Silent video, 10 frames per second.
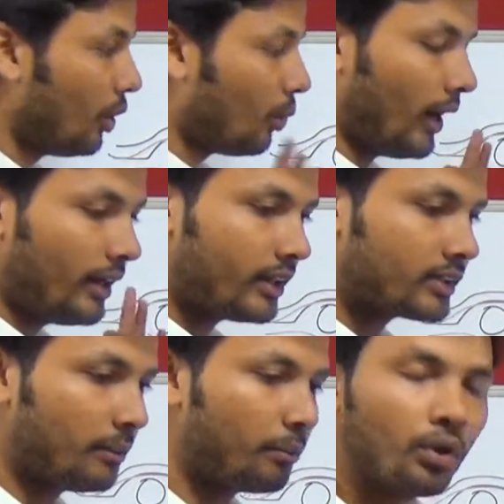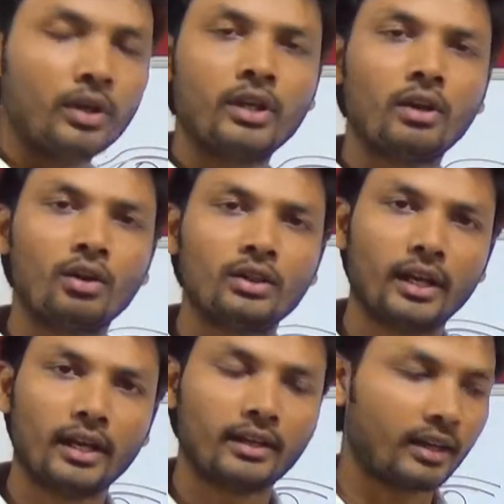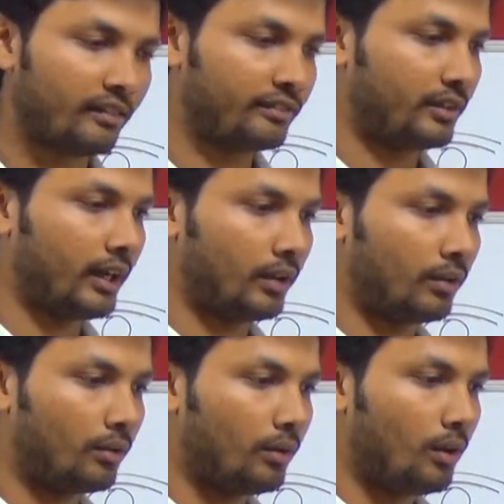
Why it is important on the aircraft, like